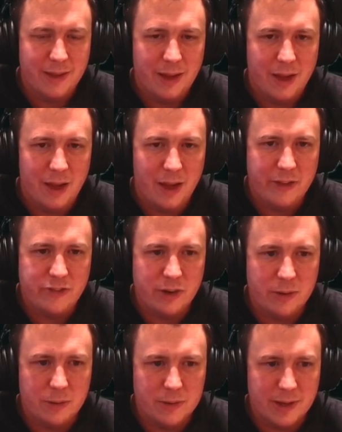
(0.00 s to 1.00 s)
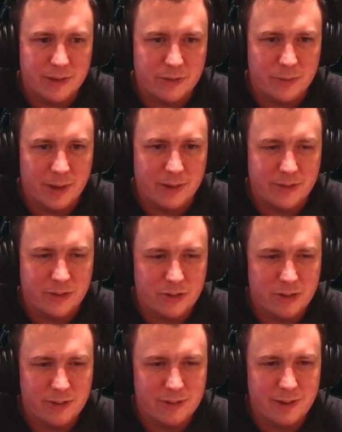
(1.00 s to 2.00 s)
Djeru and Hazoret. So
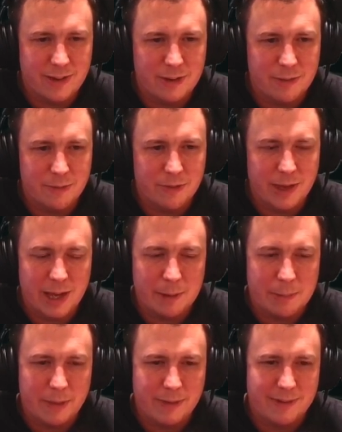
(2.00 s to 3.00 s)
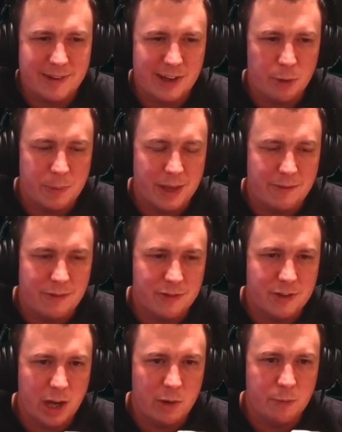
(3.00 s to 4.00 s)
just need to think about this a little bit if you
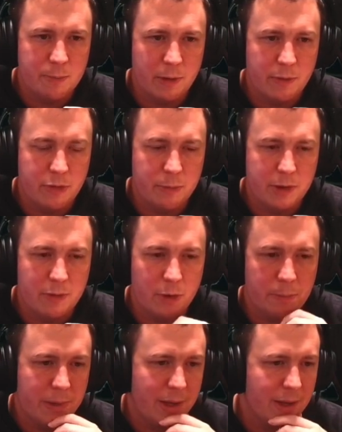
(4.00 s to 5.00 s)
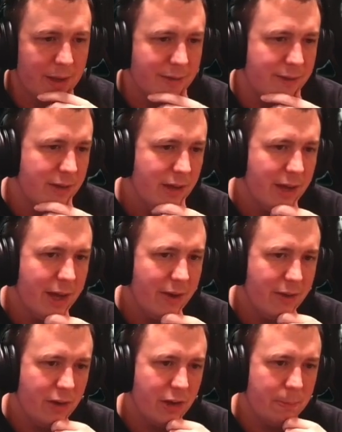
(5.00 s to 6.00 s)
start with both of them in your opening hand, how you're
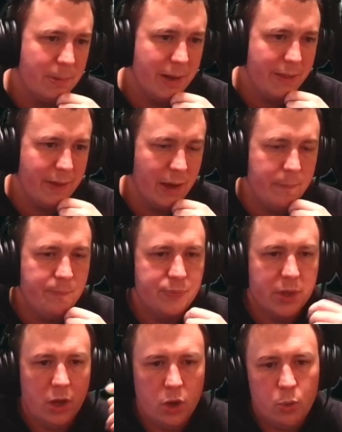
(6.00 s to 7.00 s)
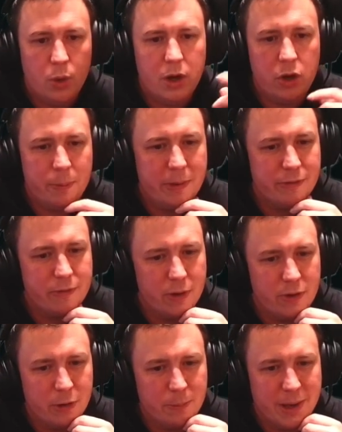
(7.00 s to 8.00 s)
going to play that. 1 copy of
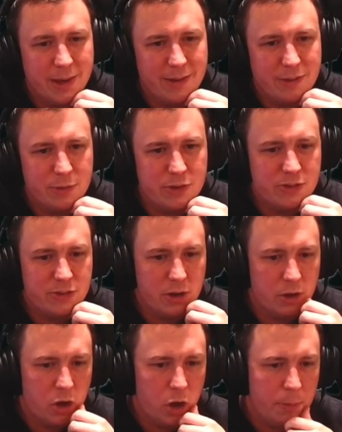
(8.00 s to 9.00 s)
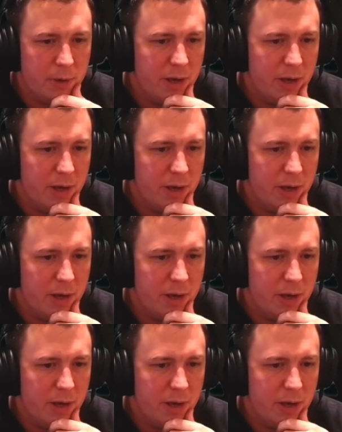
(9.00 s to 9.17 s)
Frodo Baggins, which is an uncommon.